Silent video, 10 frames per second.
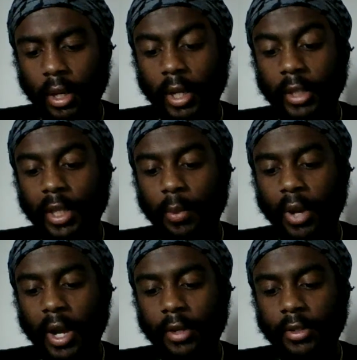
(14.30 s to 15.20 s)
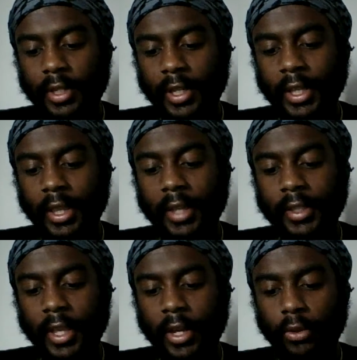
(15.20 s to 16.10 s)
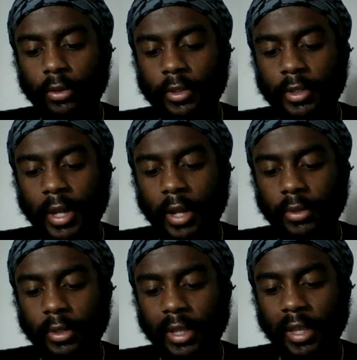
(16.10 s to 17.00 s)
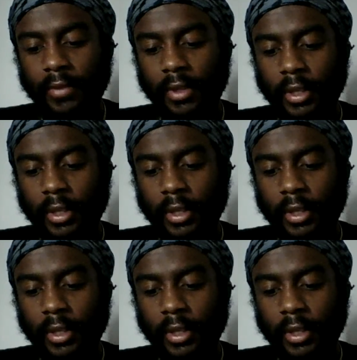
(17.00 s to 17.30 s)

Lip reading: Double honor to the elect elders of the house of David